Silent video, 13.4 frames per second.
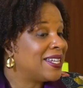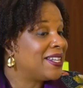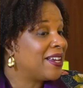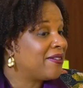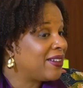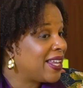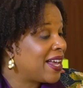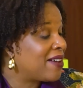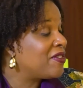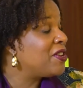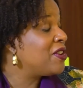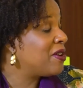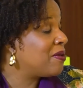I definitely
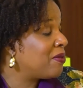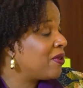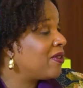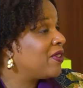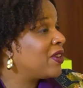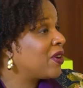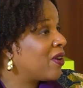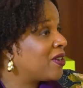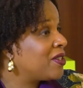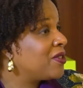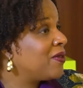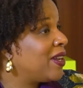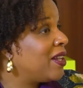have a number of
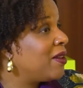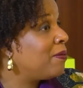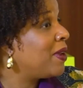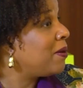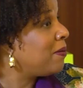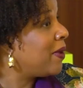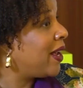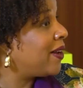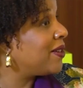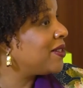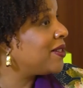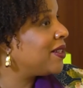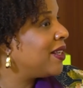incarcerated pen
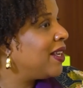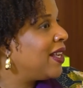pals.